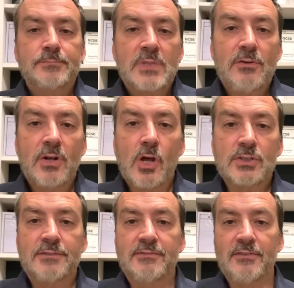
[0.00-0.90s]
There are
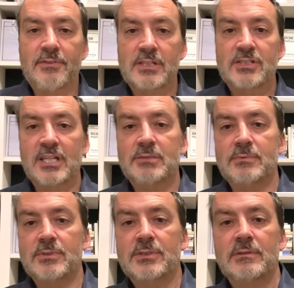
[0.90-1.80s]
lots of different
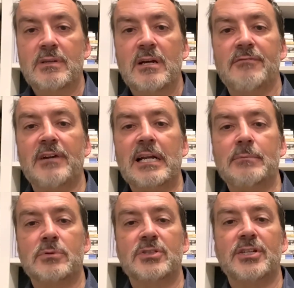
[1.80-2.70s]
assessments
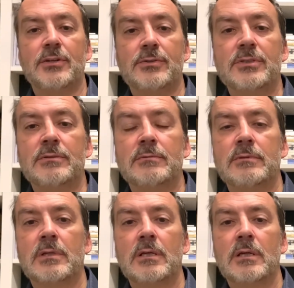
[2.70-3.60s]
available to use,
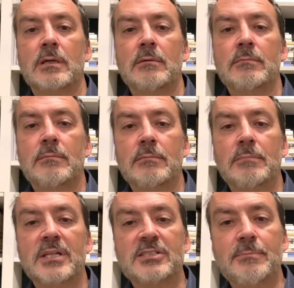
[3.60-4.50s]

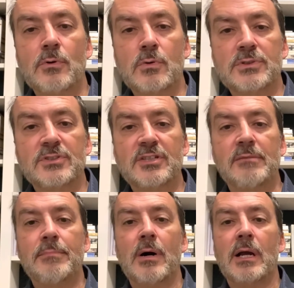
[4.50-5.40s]
but it's important to
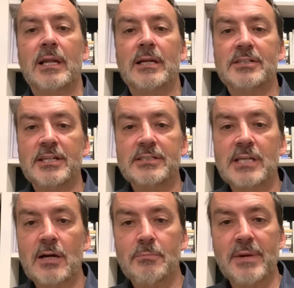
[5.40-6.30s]
compile a
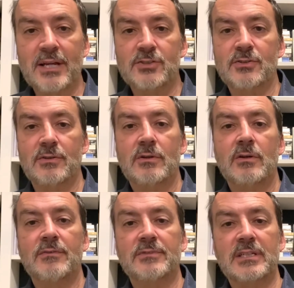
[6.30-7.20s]
detailed picture
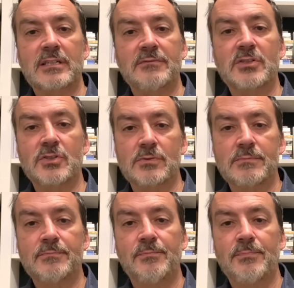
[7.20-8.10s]
of the individual
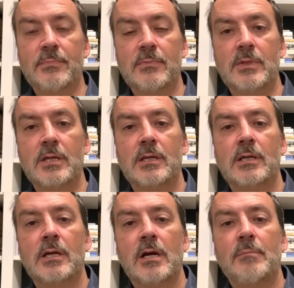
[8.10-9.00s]

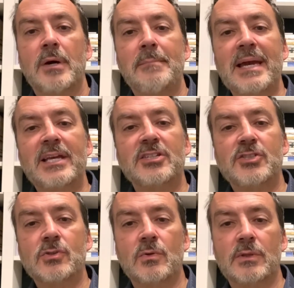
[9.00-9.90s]
by making
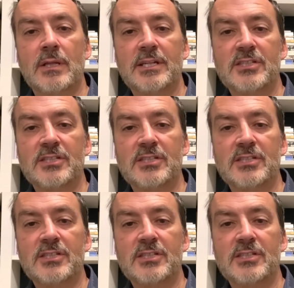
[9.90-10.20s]
sure that the